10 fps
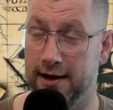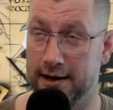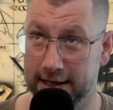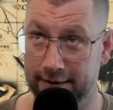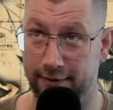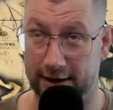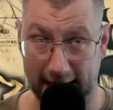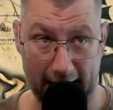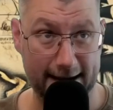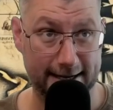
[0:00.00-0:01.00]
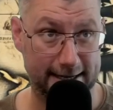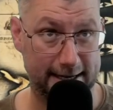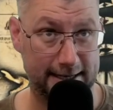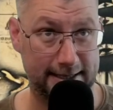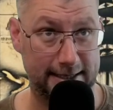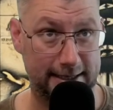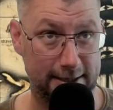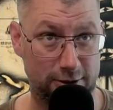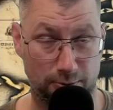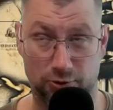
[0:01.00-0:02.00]
leave a like and
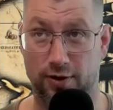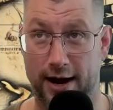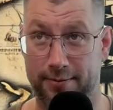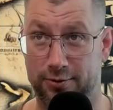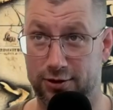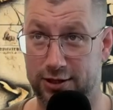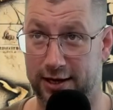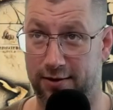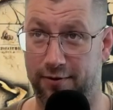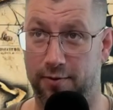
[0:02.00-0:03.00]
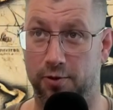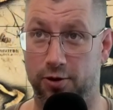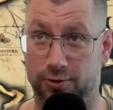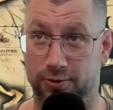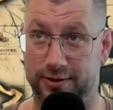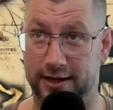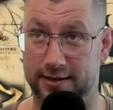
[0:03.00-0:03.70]
subscribe to the channel for more content.